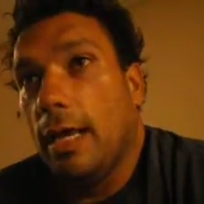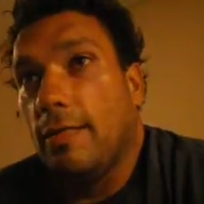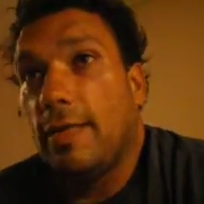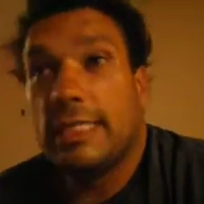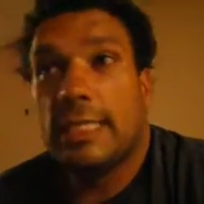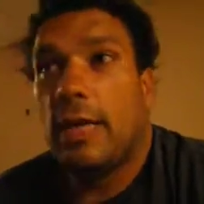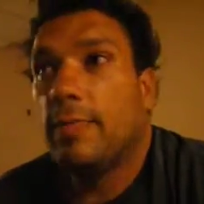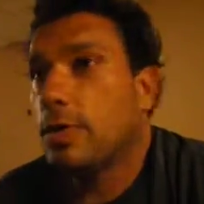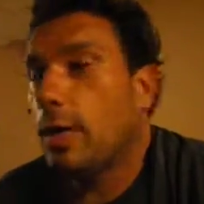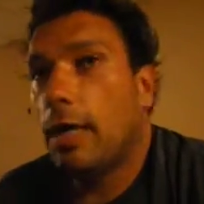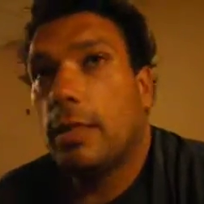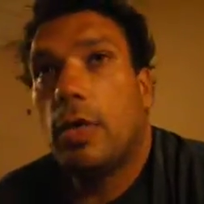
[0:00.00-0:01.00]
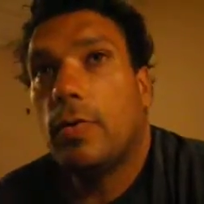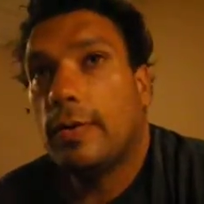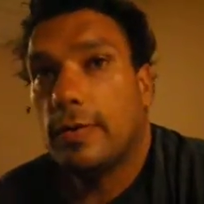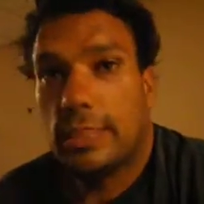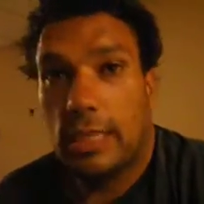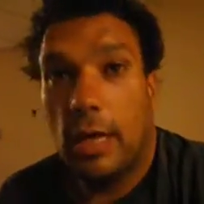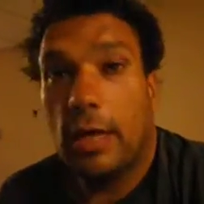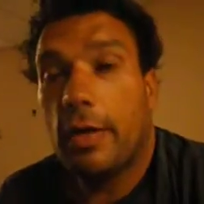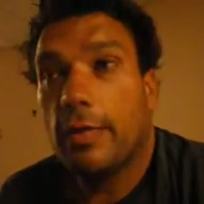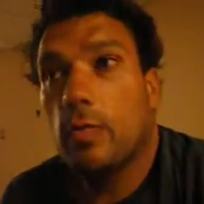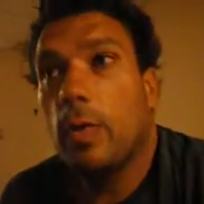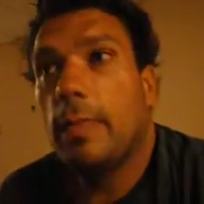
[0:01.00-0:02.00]
This time they're not alone, and there's
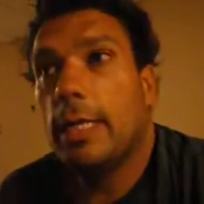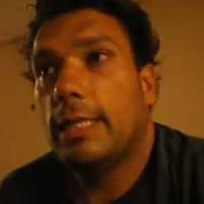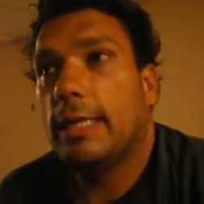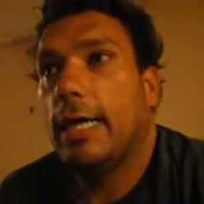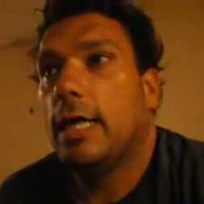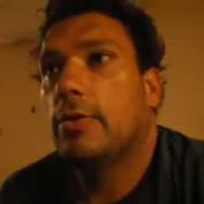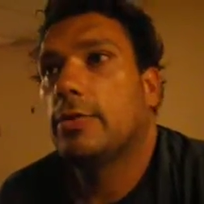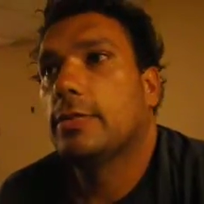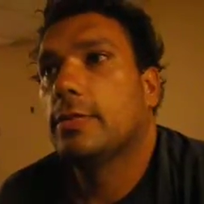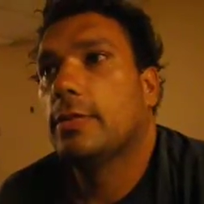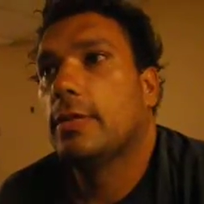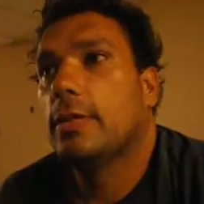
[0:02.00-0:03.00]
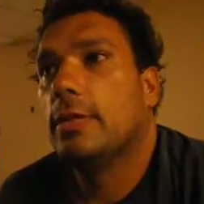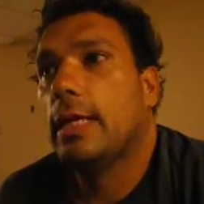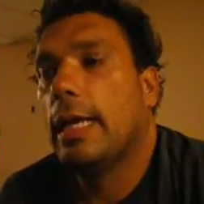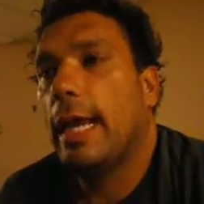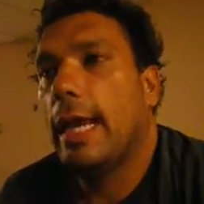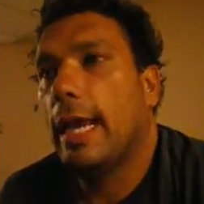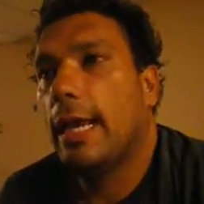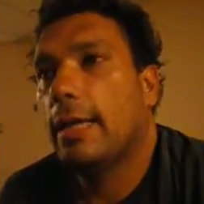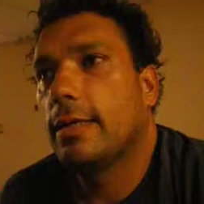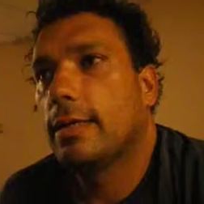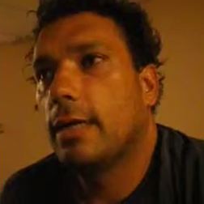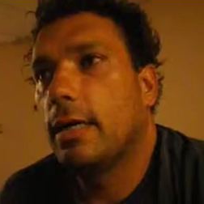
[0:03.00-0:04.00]
another woman in the house. And,